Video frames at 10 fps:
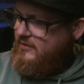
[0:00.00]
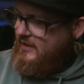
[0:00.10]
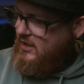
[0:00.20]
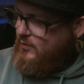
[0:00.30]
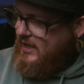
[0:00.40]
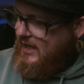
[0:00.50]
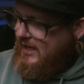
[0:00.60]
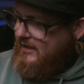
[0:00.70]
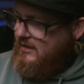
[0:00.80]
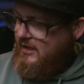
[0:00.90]
thing that we
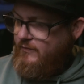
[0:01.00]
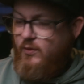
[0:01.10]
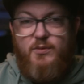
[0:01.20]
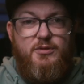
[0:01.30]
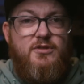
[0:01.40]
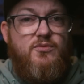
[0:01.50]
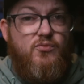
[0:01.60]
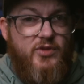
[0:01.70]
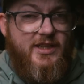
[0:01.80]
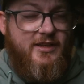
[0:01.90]
had, and I thought it was a
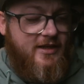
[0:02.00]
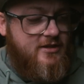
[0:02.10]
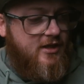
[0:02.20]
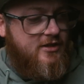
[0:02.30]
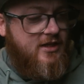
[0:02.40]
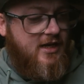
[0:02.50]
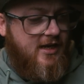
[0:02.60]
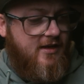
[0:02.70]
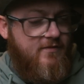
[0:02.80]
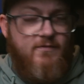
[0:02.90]
really nice touch
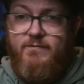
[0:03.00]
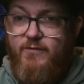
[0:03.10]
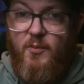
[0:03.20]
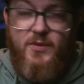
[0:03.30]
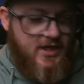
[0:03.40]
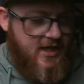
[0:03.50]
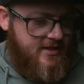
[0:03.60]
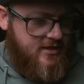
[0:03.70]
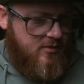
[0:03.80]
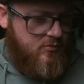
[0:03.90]
from the
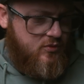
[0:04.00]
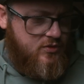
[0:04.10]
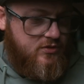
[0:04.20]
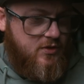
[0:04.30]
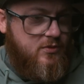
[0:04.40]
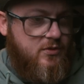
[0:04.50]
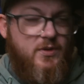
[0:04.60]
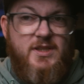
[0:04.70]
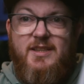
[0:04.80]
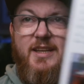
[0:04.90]
guys at Muso Toku, is they